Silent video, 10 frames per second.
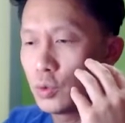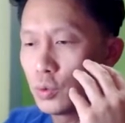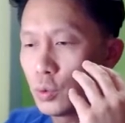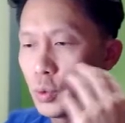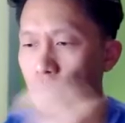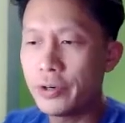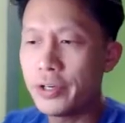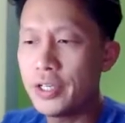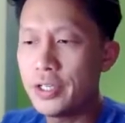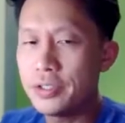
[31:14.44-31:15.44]

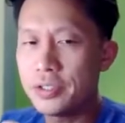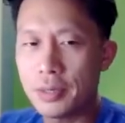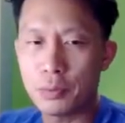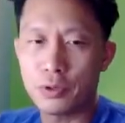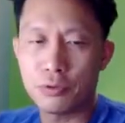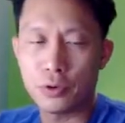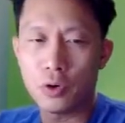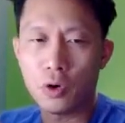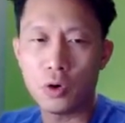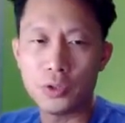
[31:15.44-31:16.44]
query Sendbird for
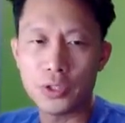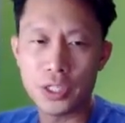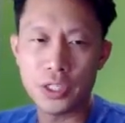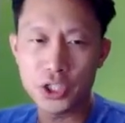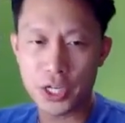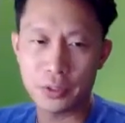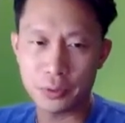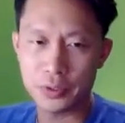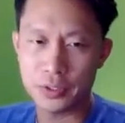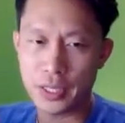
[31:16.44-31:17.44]
all the
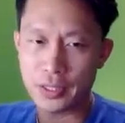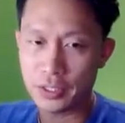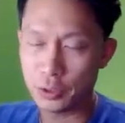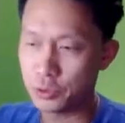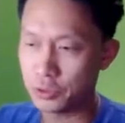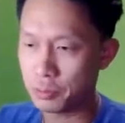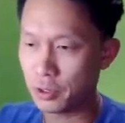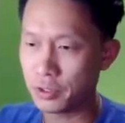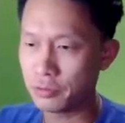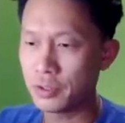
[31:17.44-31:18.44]
channels that that user is a
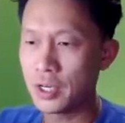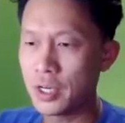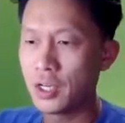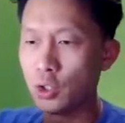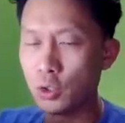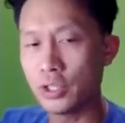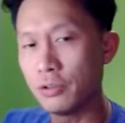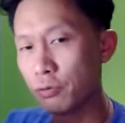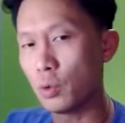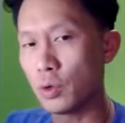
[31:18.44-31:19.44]
part of, looking
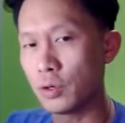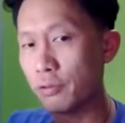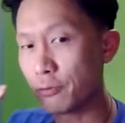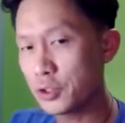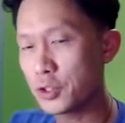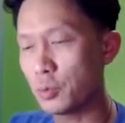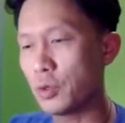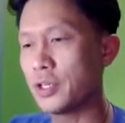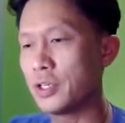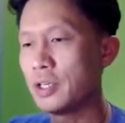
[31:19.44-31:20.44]
for the first
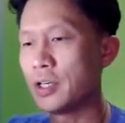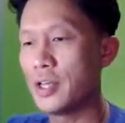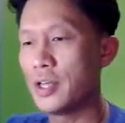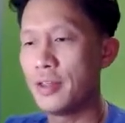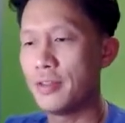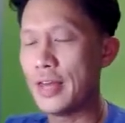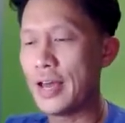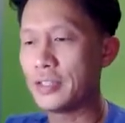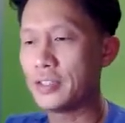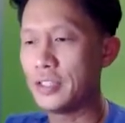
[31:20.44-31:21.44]
one
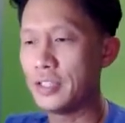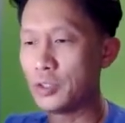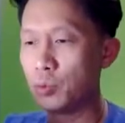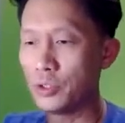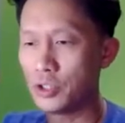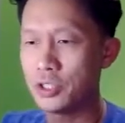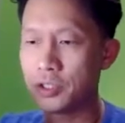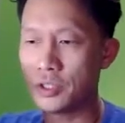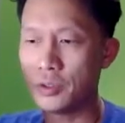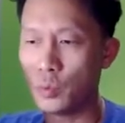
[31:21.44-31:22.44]
that is with
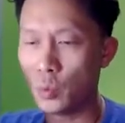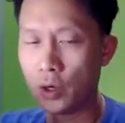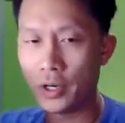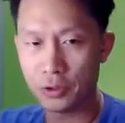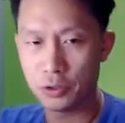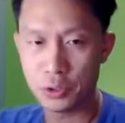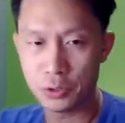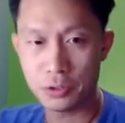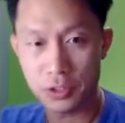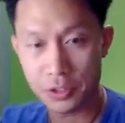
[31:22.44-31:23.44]
just one other user,
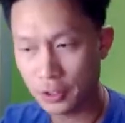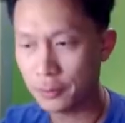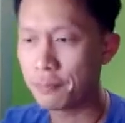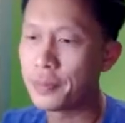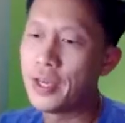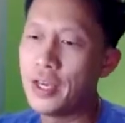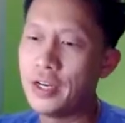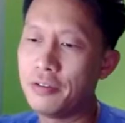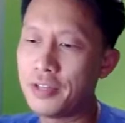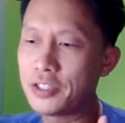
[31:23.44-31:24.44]
the seller. And
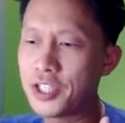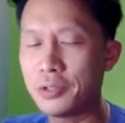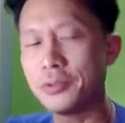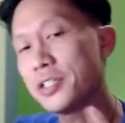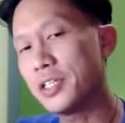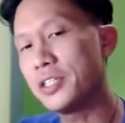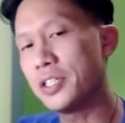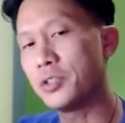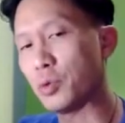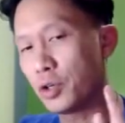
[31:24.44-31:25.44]
if that channel doesn't
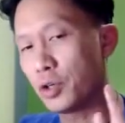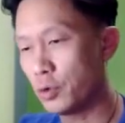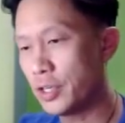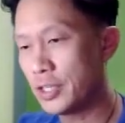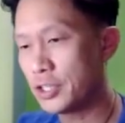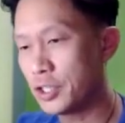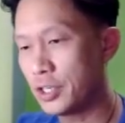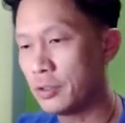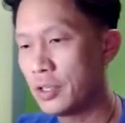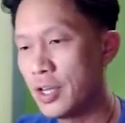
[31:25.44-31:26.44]
exist, we're going to create that
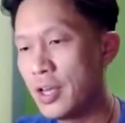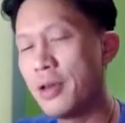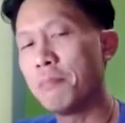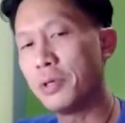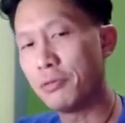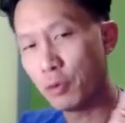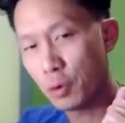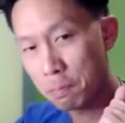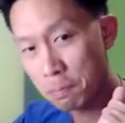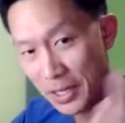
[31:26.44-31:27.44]
channel before
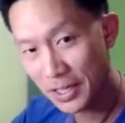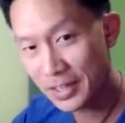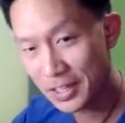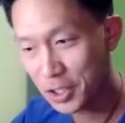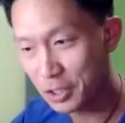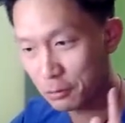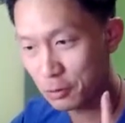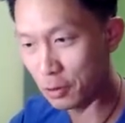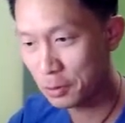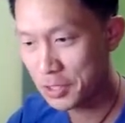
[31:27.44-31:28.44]
pinging that channel for
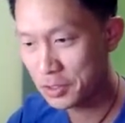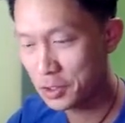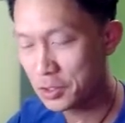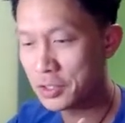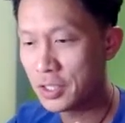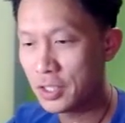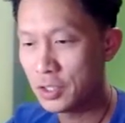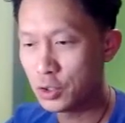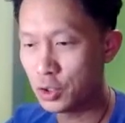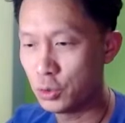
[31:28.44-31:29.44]
all the messages
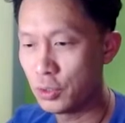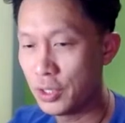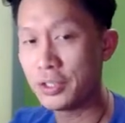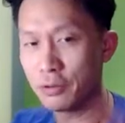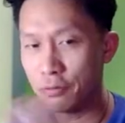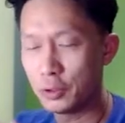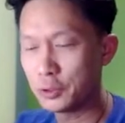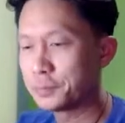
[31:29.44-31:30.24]
to then convert.